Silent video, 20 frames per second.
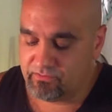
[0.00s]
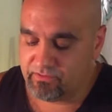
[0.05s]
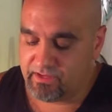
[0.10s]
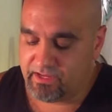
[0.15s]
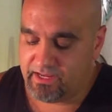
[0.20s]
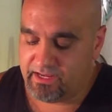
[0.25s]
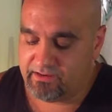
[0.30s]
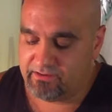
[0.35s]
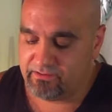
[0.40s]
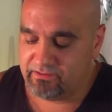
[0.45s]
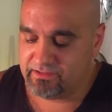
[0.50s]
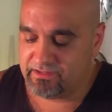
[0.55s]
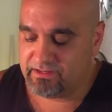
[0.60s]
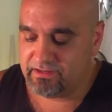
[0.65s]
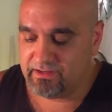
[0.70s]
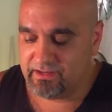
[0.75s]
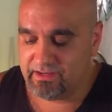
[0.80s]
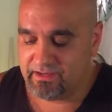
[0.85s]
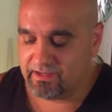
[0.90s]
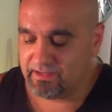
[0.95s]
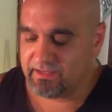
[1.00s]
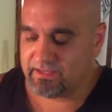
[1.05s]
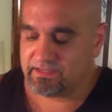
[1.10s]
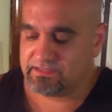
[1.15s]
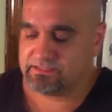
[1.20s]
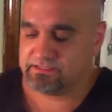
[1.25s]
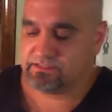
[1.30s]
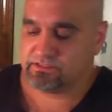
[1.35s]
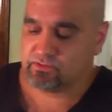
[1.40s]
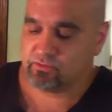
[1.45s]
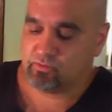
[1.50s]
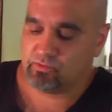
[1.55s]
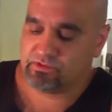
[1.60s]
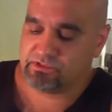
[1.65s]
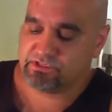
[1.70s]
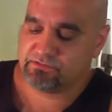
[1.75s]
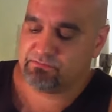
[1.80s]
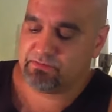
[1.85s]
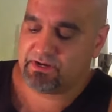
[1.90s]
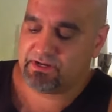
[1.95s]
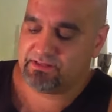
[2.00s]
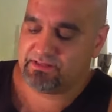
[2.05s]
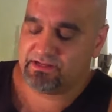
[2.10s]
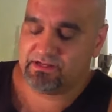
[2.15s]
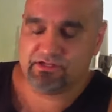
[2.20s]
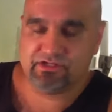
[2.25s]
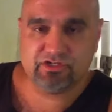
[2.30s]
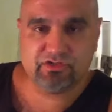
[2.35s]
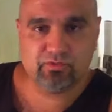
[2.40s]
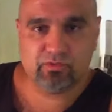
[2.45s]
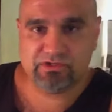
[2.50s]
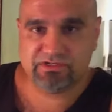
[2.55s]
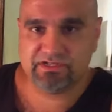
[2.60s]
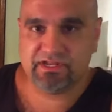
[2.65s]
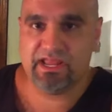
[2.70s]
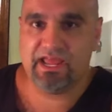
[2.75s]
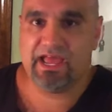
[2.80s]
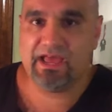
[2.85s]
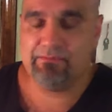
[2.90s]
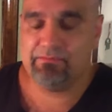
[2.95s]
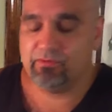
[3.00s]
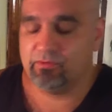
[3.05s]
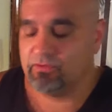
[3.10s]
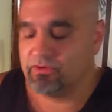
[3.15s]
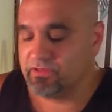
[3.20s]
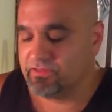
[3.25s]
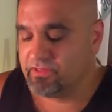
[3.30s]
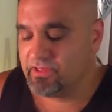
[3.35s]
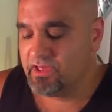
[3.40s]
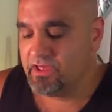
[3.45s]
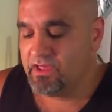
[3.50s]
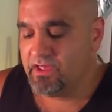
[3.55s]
the handle and I got to this one spot that I just wasn't happy with.